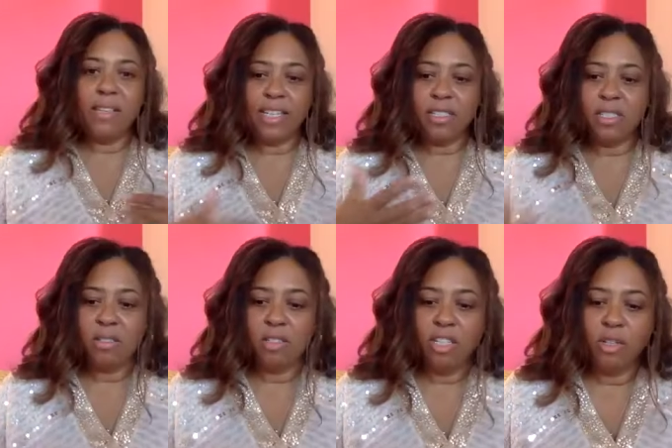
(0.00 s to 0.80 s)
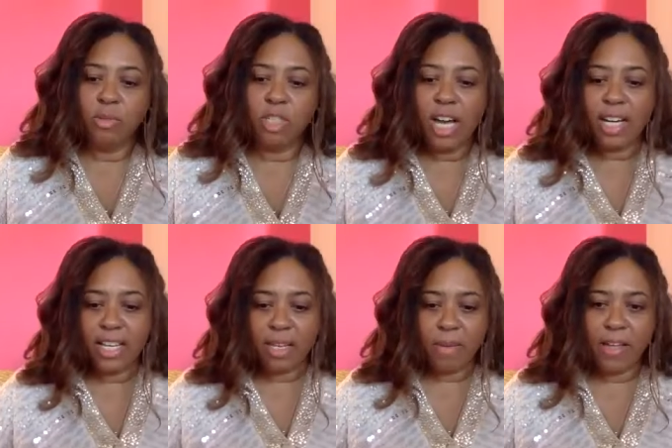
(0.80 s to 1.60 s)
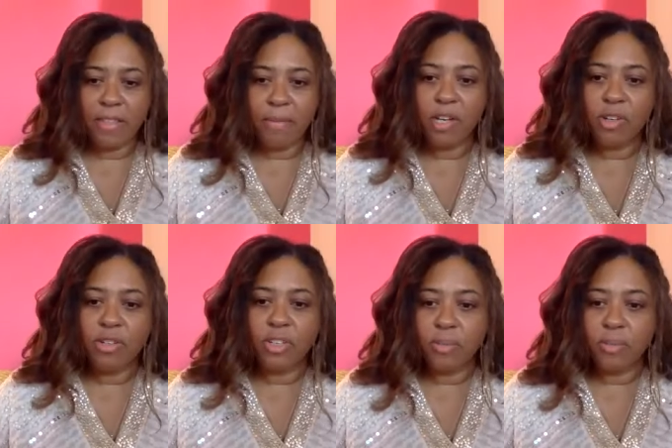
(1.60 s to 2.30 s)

that's, you know, we're talking about in the medical